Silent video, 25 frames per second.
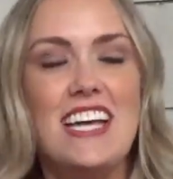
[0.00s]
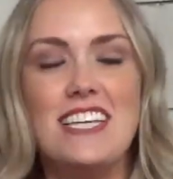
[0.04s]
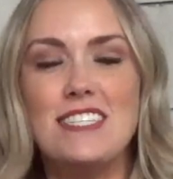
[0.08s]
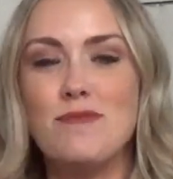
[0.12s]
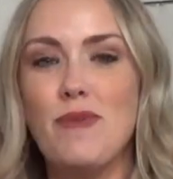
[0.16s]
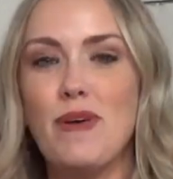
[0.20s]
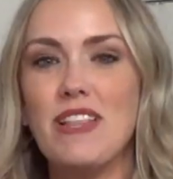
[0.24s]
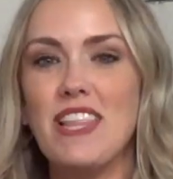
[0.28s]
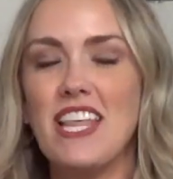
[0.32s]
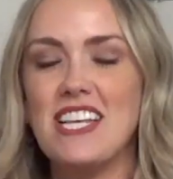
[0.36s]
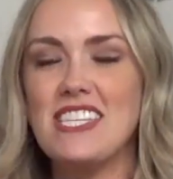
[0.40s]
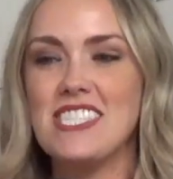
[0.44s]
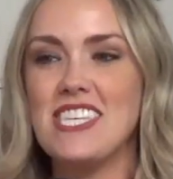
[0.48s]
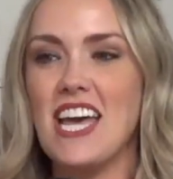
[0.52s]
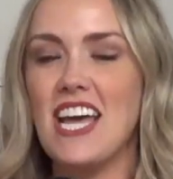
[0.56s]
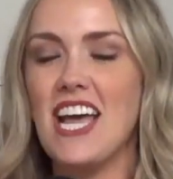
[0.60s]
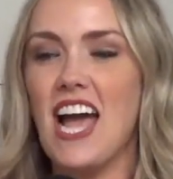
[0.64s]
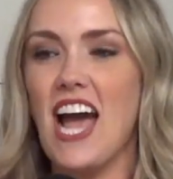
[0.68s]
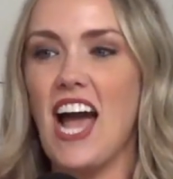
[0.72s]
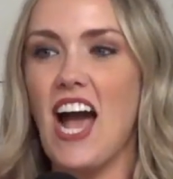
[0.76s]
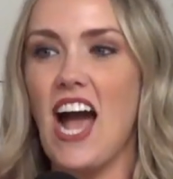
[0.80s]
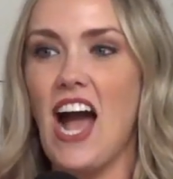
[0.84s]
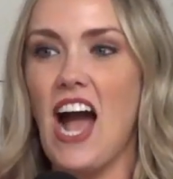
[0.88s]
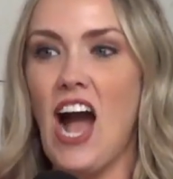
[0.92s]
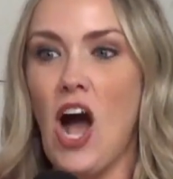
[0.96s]
But it's like
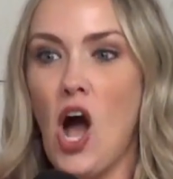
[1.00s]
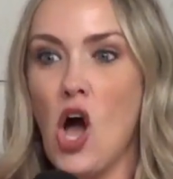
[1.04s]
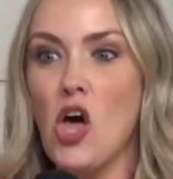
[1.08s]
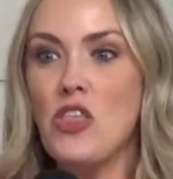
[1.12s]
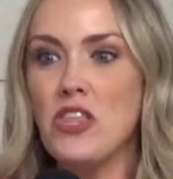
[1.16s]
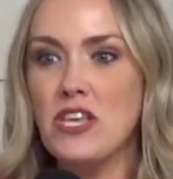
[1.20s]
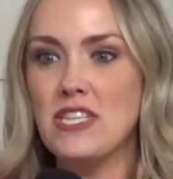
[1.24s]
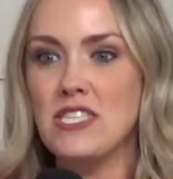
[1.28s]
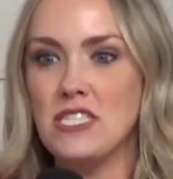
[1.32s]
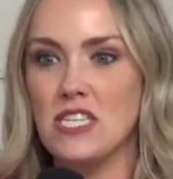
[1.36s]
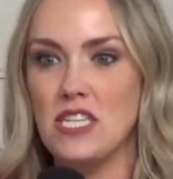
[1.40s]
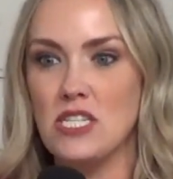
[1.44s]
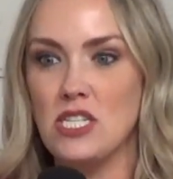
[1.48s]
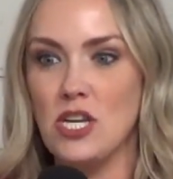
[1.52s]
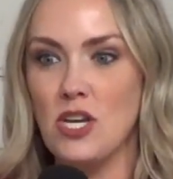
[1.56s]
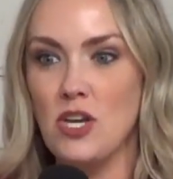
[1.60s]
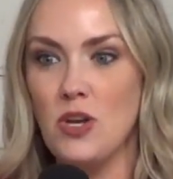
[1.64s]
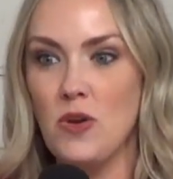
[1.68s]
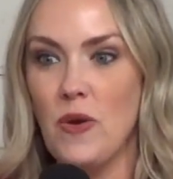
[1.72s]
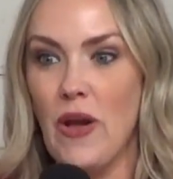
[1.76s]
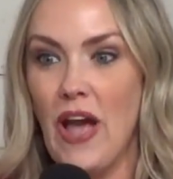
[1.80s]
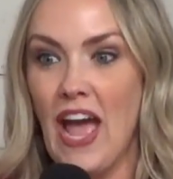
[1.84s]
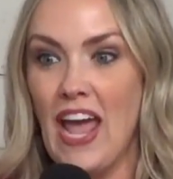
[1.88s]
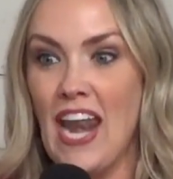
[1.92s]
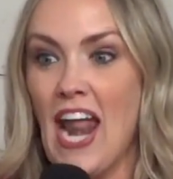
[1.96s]
all this to do,
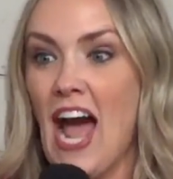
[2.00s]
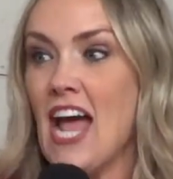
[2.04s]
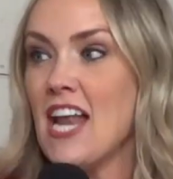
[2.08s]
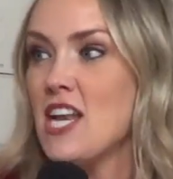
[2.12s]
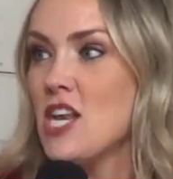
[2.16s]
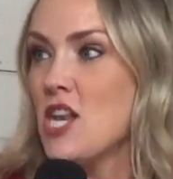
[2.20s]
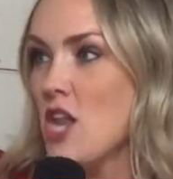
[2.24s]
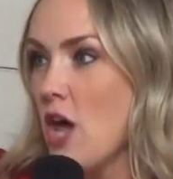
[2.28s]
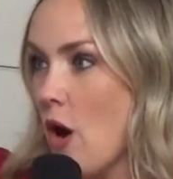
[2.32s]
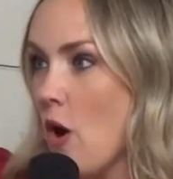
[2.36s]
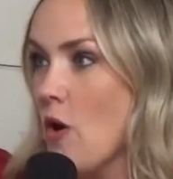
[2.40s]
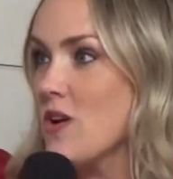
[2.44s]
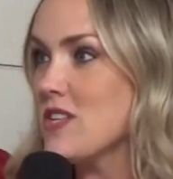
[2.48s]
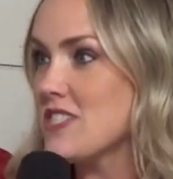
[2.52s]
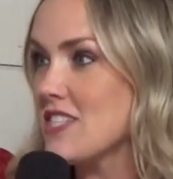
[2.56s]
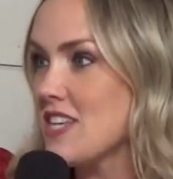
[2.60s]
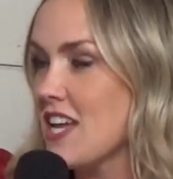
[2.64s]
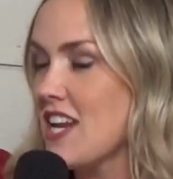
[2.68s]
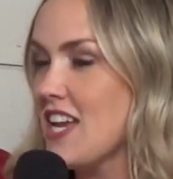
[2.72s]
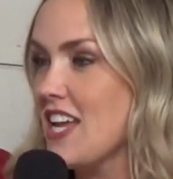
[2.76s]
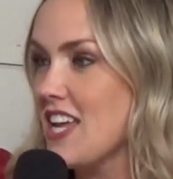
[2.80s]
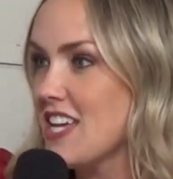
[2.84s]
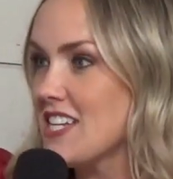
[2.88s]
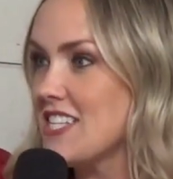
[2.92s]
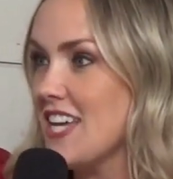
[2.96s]
and I know it's going to
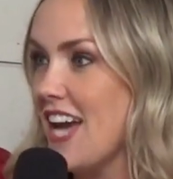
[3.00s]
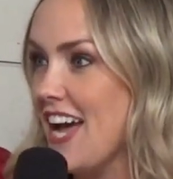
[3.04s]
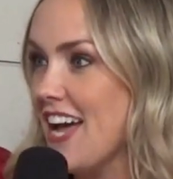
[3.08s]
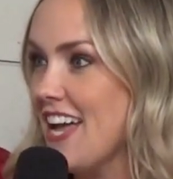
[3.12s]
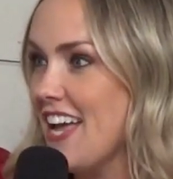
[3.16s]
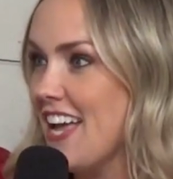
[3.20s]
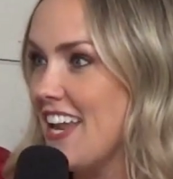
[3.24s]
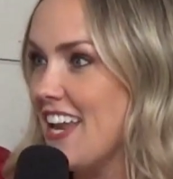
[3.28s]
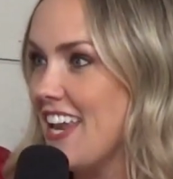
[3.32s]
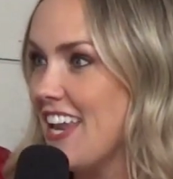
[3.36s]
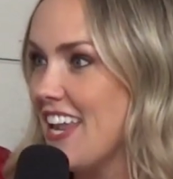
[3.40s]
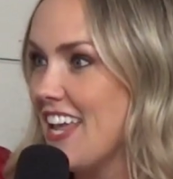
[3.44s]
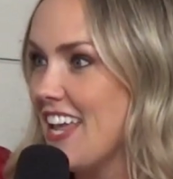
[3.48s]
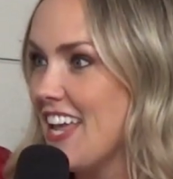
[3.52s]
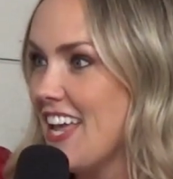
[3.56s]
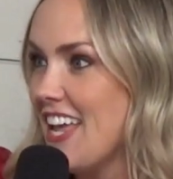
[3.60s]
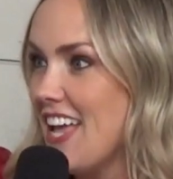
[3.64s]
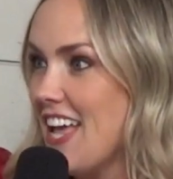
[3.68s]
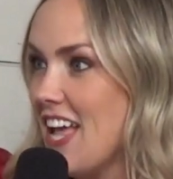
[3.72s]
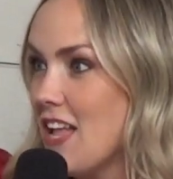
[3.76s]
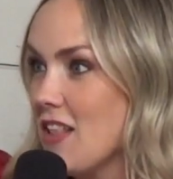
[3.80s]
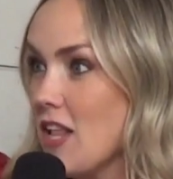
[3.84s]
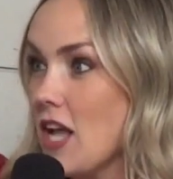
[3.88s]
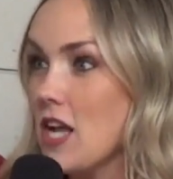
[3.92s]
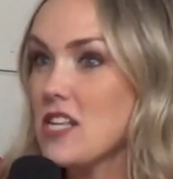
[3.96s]
get done.
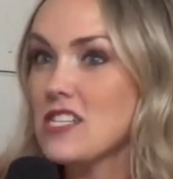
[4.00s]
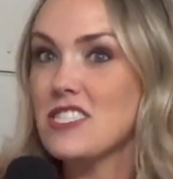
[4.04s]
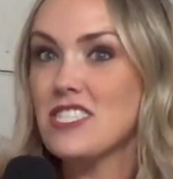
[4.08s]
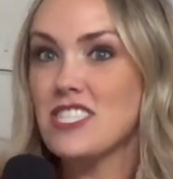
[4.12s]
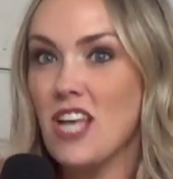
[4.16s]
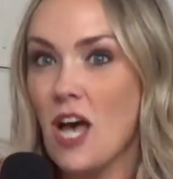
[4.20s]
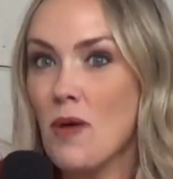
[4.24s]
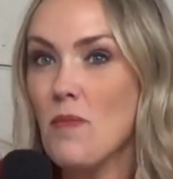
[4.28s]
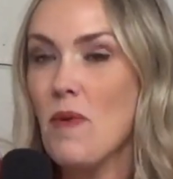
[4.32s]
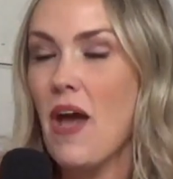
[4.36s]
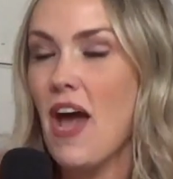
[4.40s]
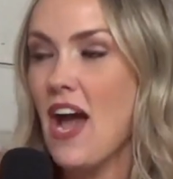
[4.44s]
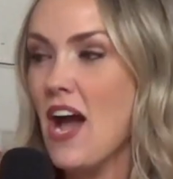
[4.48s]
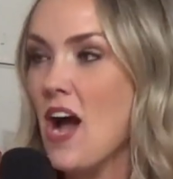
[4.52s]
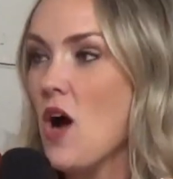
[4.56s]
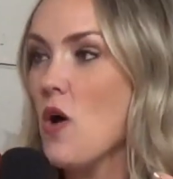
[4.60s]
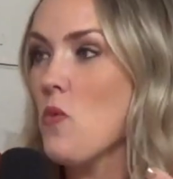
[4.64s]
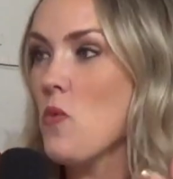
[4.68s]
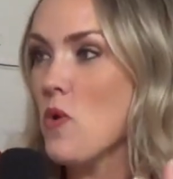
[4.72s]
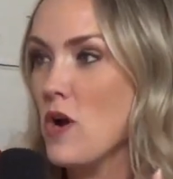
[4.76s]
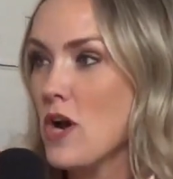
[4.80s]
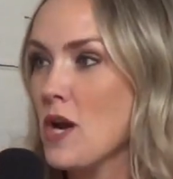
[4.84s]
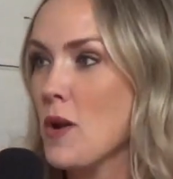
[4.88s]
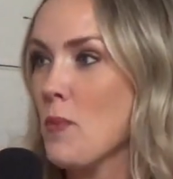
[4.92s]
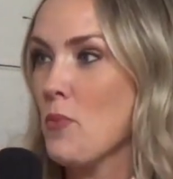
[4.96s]
Like somehow we're
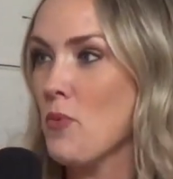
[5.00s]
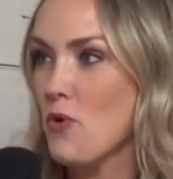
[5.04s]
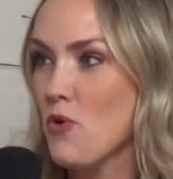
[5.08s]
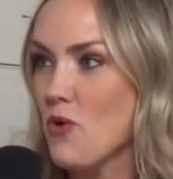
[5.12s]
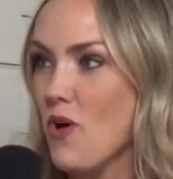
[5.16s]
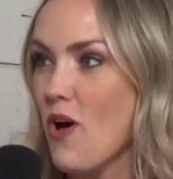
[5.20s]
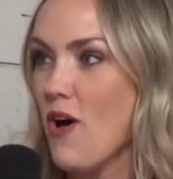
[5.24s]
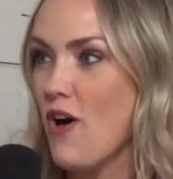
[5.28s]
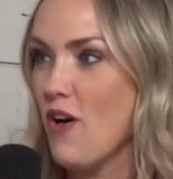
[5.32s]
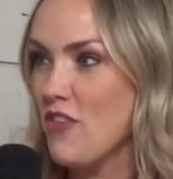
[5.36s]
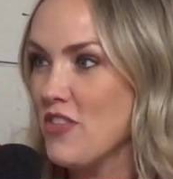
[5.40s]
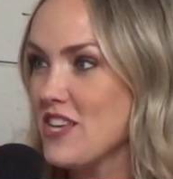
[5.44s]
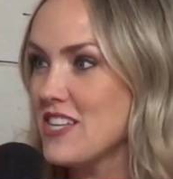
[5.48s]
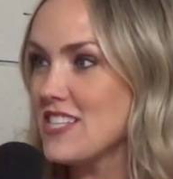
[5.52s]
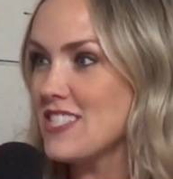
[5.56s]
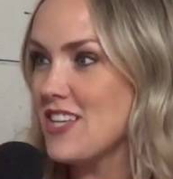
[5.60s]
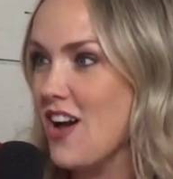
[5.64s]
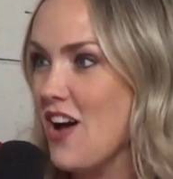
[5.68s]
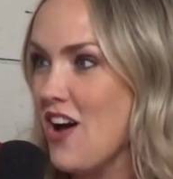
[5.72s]
going to pull all this off.